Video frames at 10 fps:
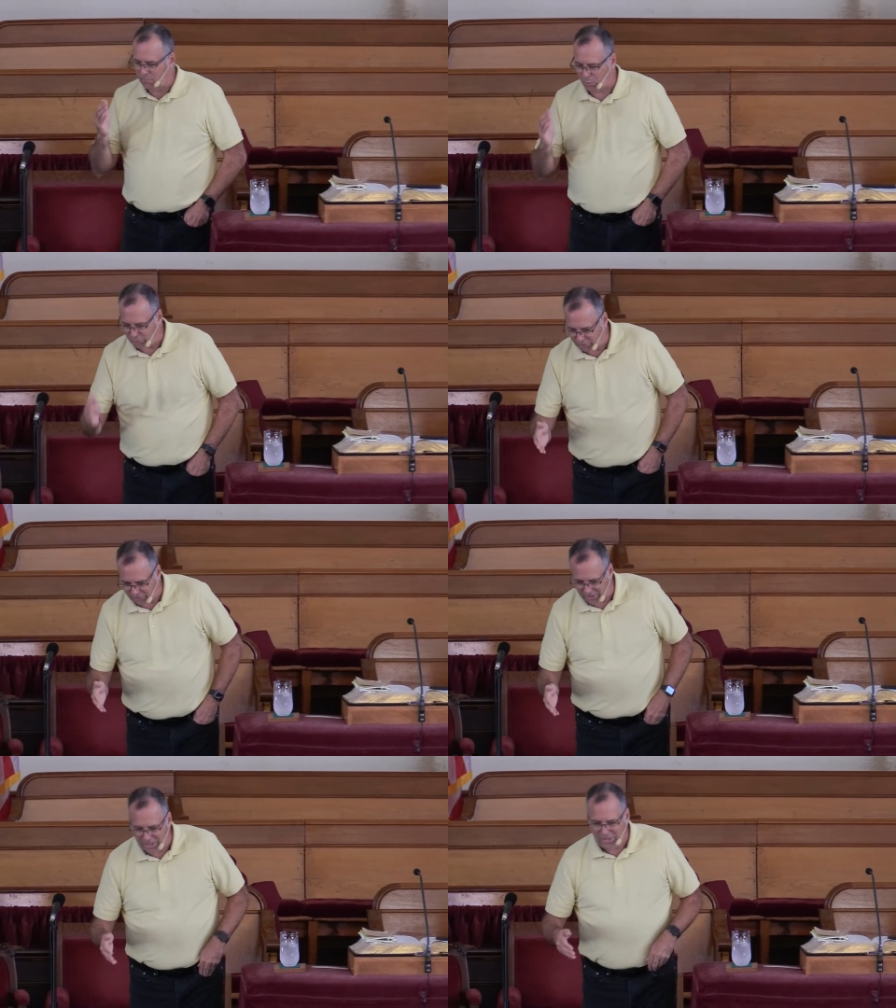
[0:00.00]

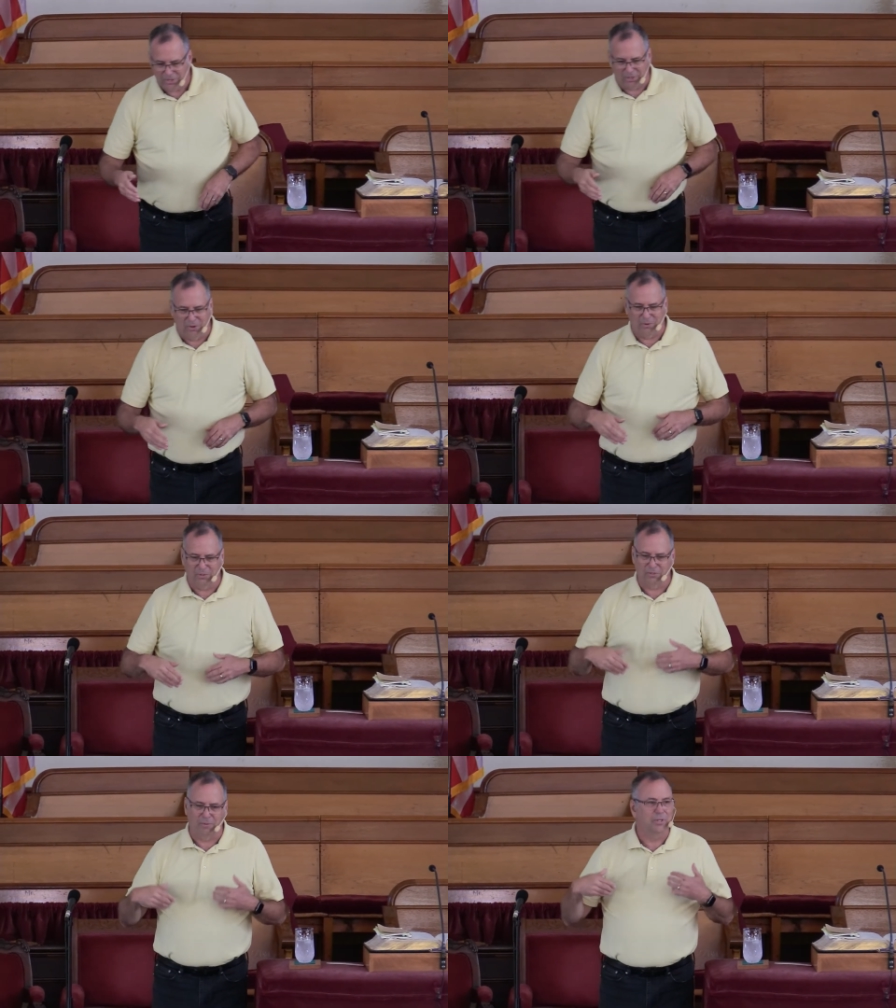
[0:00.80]
prison, you know,
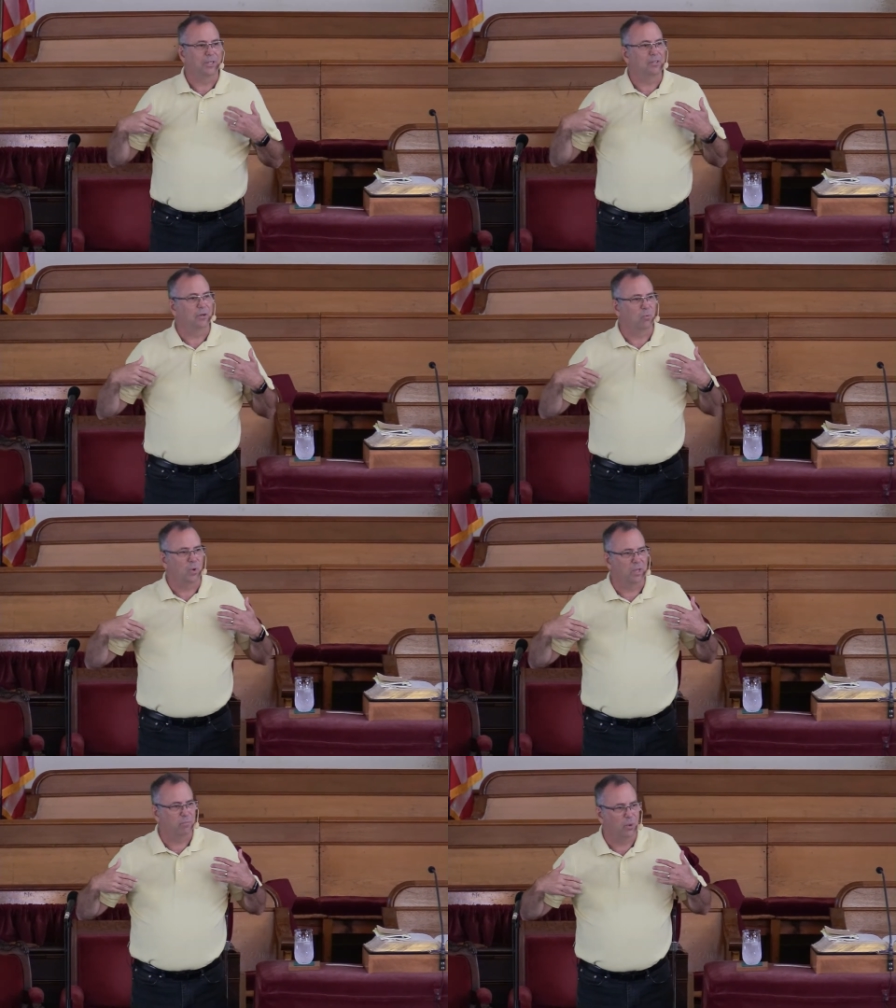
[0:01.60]
and somebody, you know,
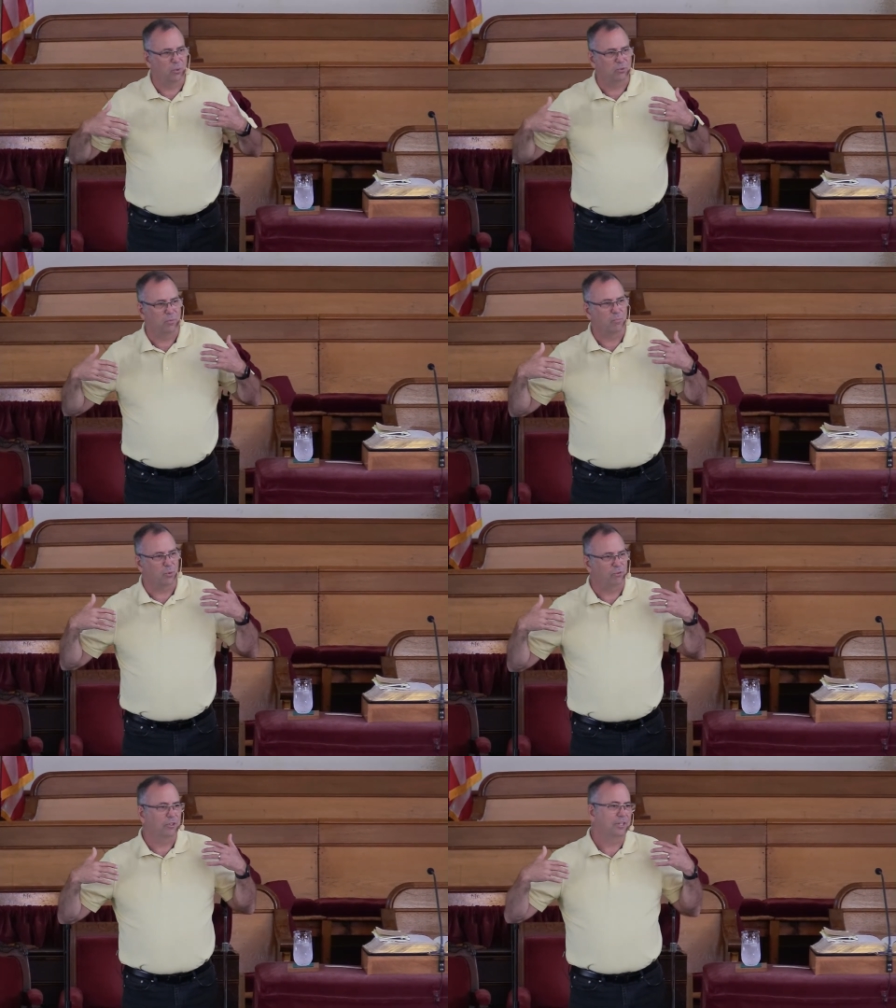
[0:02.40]
Rambo's in
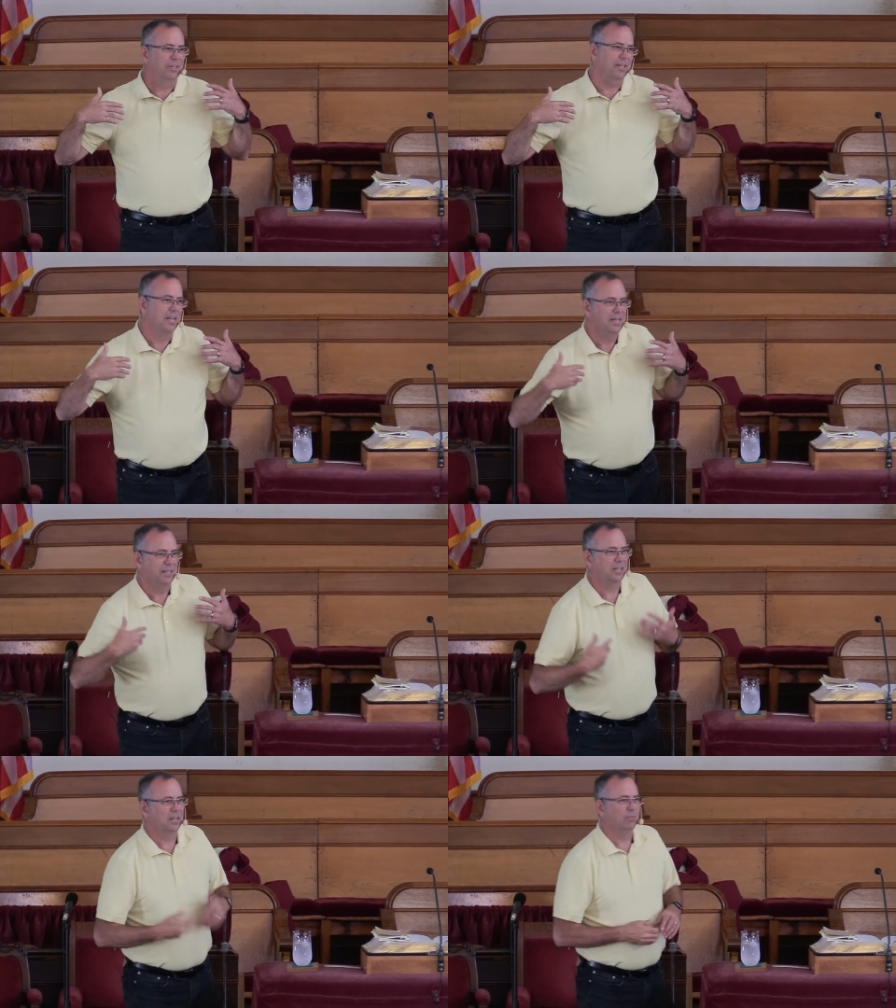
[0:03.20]
prison, and they,
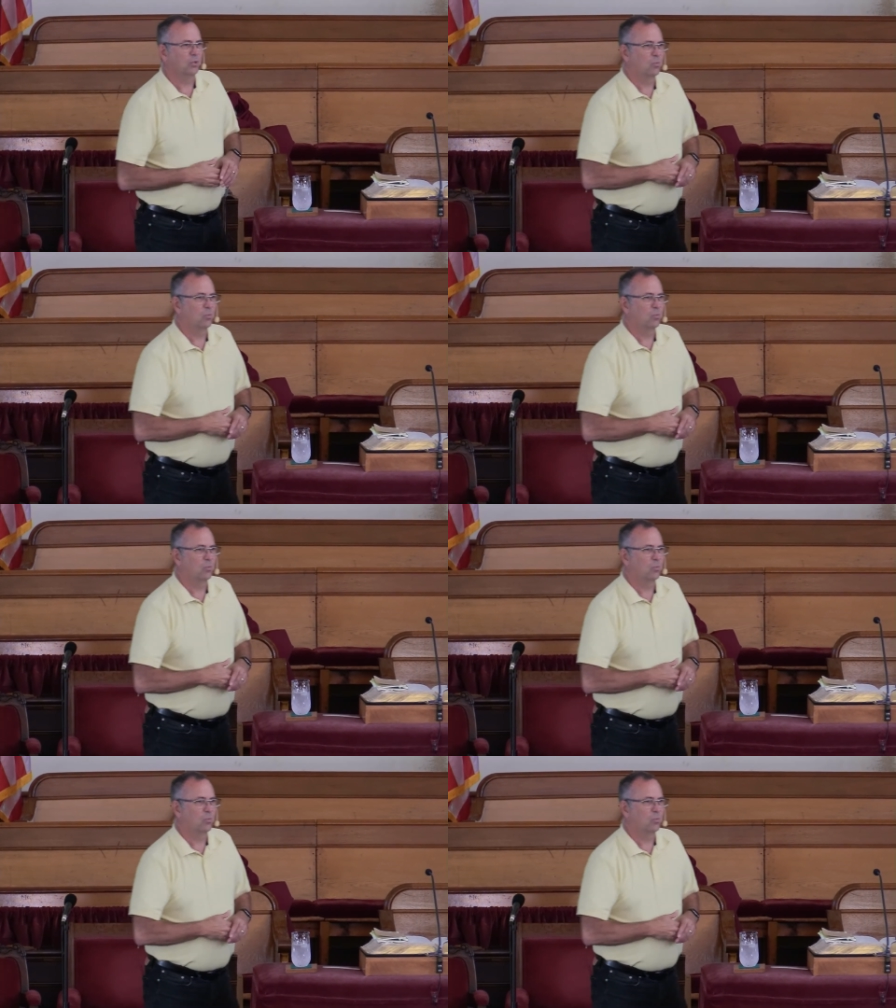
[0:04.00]
they come to